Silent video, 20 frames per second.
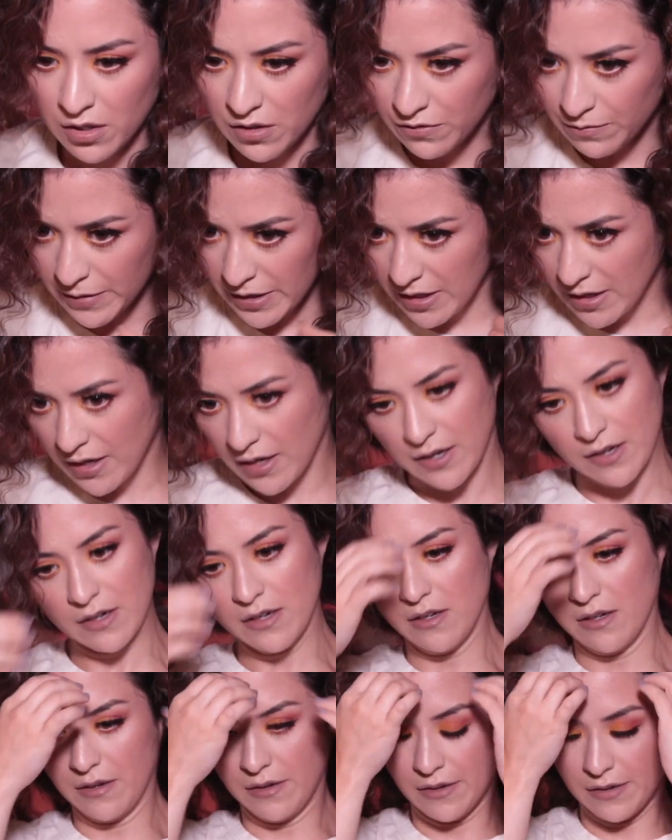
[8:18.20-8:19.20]
of my
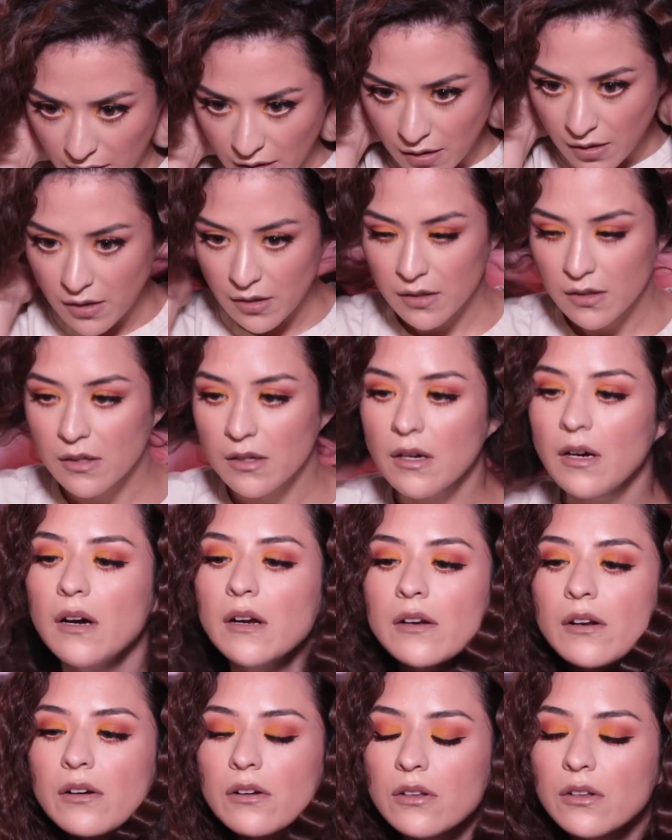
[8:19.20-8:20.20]
head, and I
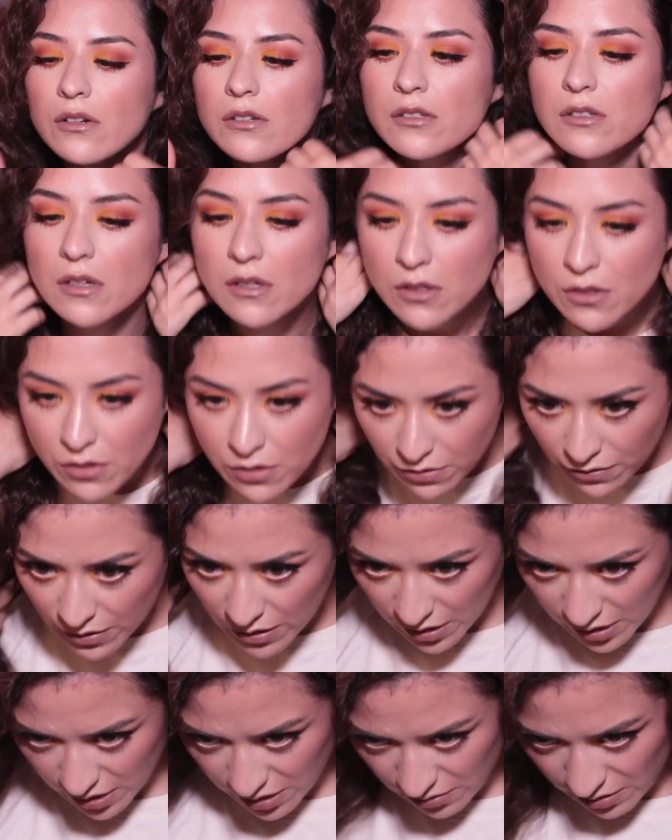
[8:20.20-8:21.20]
know it looks a little
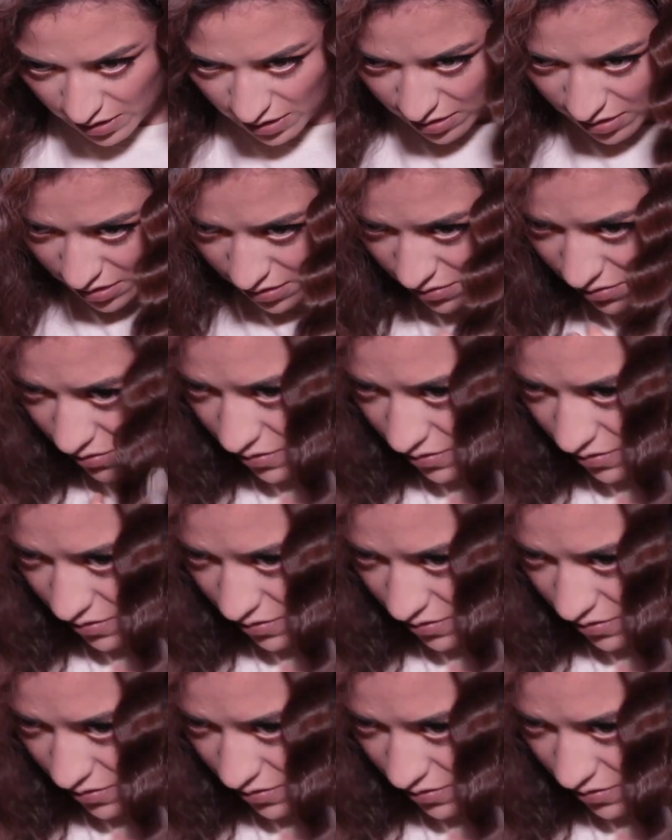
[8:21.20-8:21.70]
funky right now.